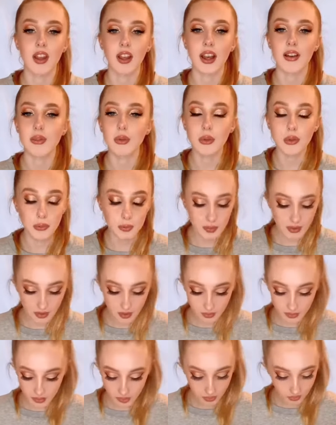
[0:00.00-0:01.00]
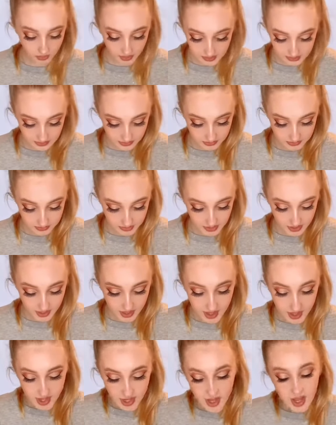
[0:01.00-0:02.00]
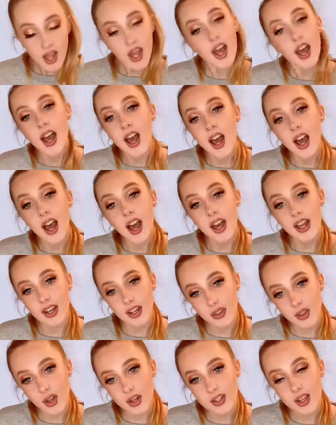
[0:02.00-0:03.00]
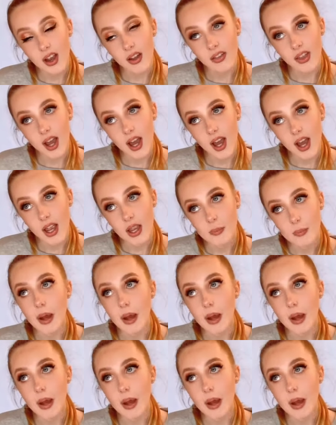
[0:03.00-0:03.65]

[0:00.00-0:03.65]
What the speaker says: Everyone's been going crazy for it and I thought I'd get on the hype.